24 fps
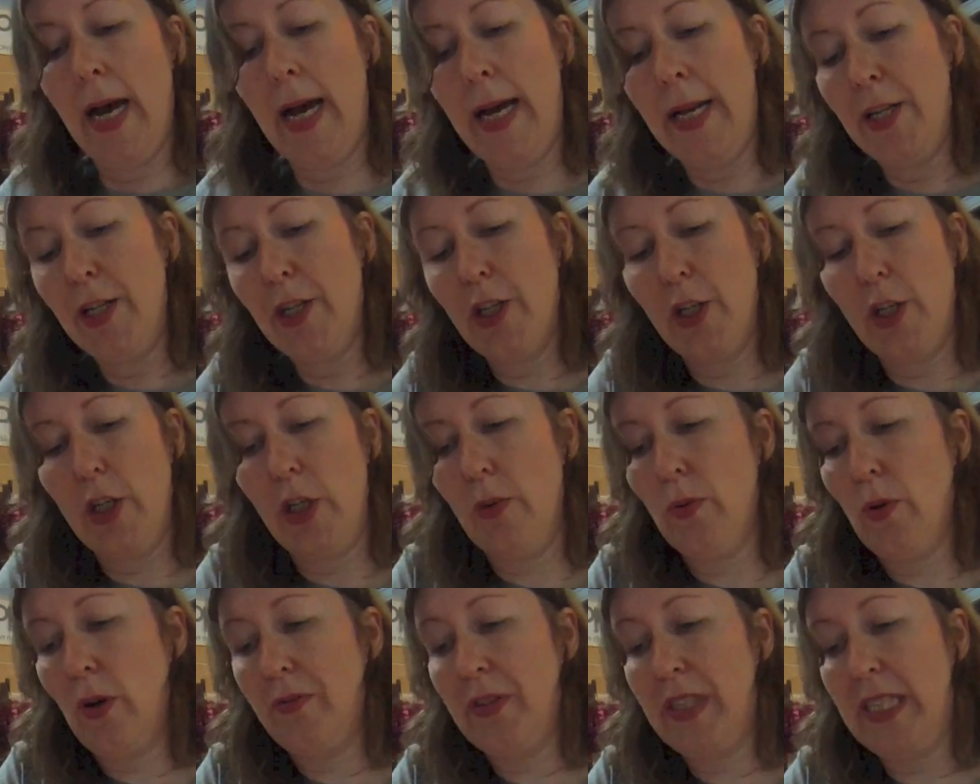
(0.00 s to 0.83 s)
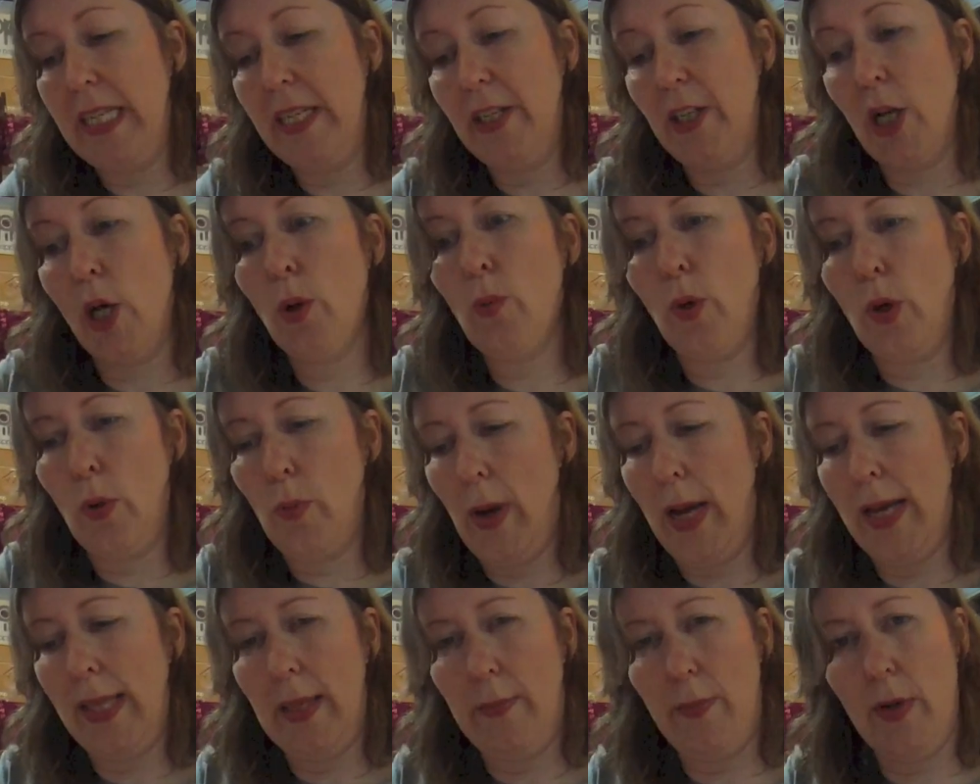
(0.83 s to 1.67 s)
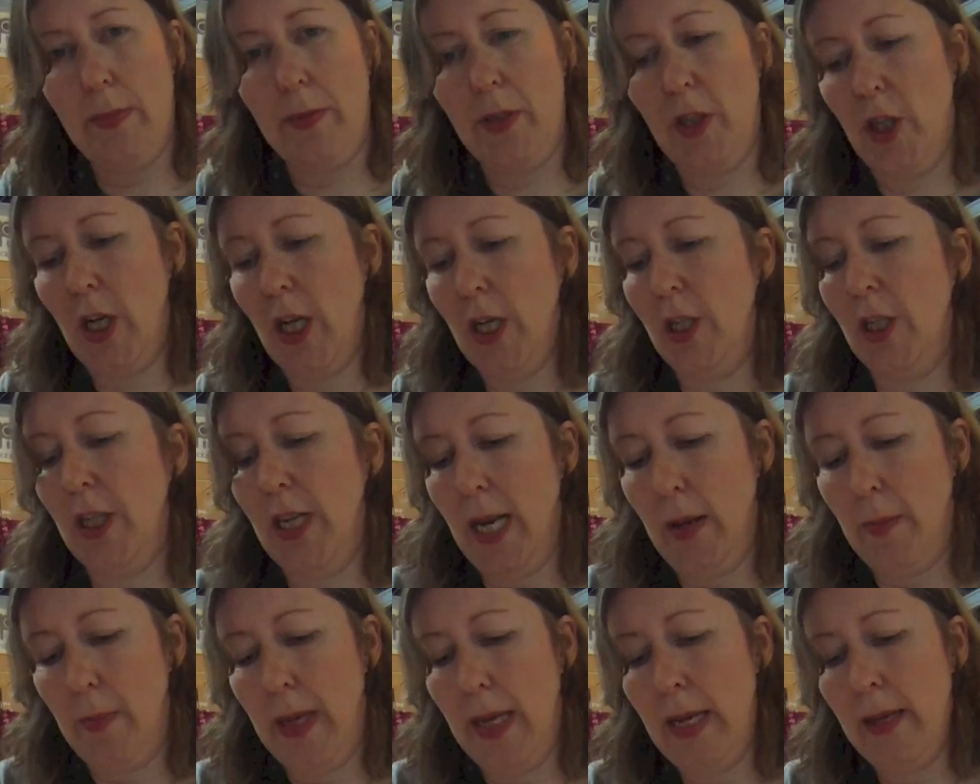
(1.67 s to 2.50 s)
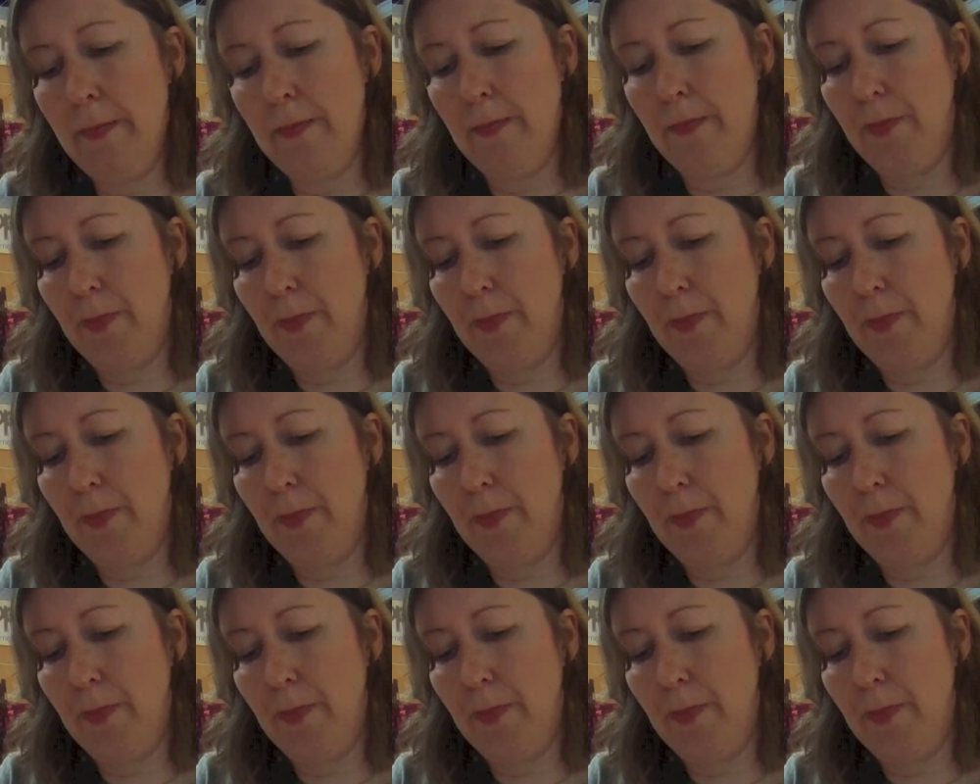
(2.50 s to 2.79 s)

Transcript: and you obviously don't want to wake them up to change the nappy,